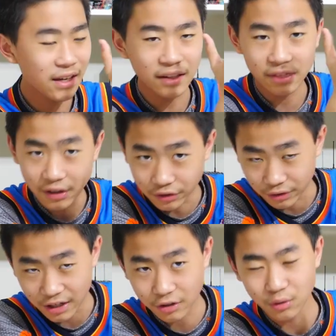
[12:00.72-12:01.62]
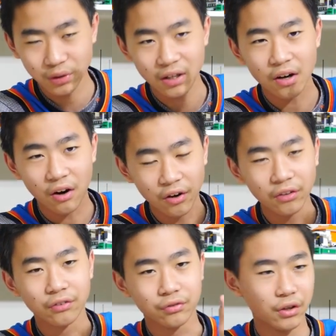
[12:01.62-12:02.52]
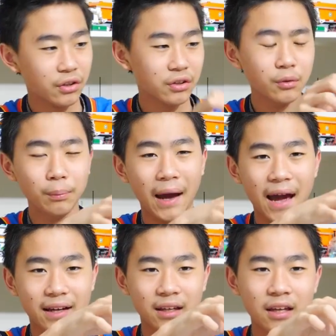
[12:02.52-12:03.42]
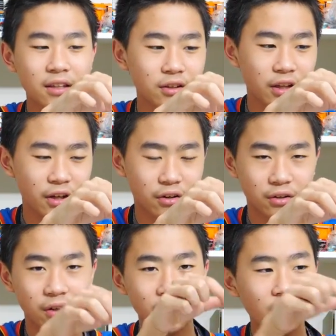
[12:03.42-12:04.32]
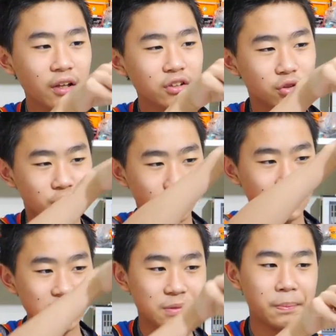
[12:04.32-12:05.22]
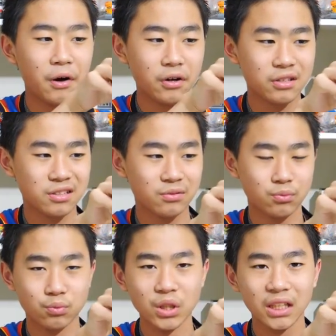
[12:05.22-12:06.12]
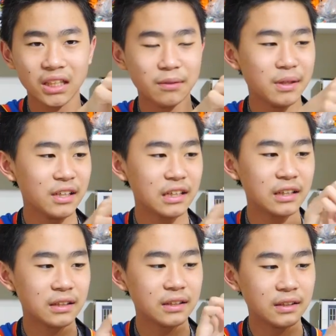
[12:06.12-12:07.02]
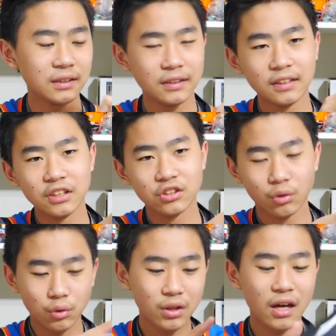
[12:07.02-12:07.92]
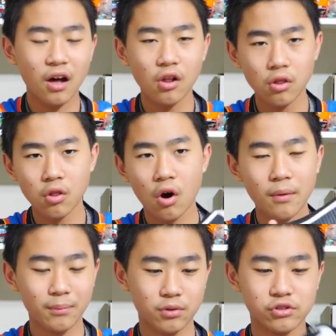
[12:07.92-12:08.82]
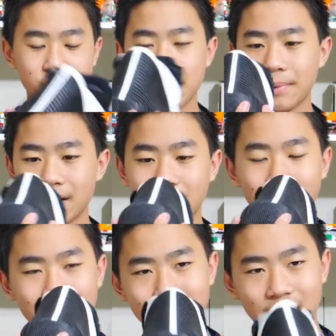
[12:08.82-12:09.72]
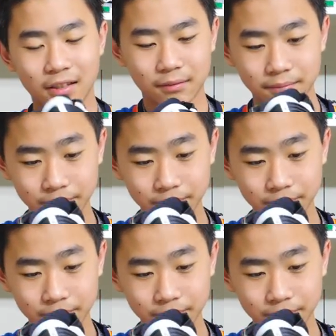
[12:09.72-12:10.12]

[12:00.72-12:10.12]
and another air unit on the front to pack in there. So this part's really big. So you get a lot more jump out of this thing.